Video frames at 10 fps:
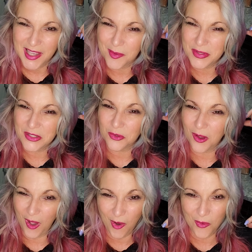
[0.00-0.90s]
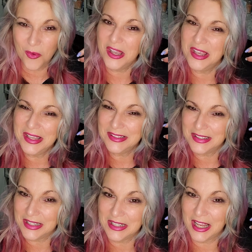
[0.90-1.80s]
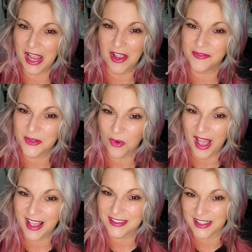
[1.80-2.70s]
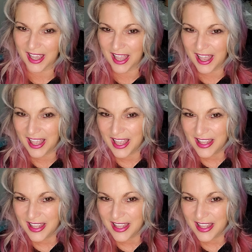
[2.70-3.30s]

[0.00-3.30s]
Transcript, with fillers: But then you're always going to have the wise guy